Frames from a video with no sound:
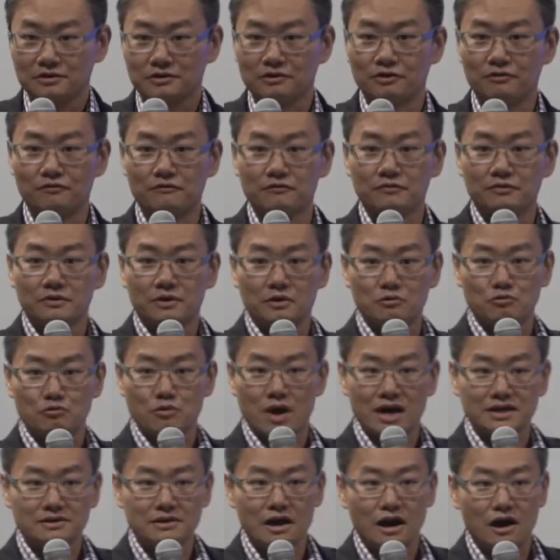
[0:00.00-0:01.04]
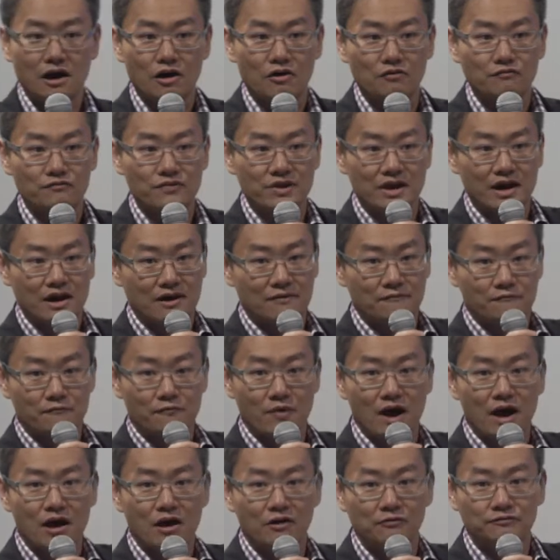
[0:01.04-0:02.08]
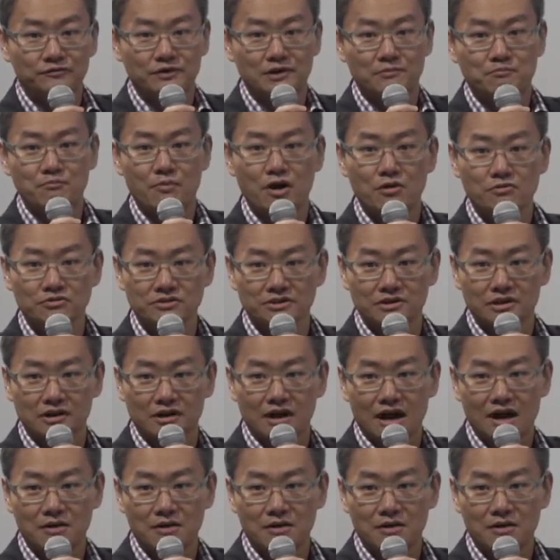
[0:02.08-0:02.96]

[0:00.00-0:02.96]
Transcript: So right now, we are one of the most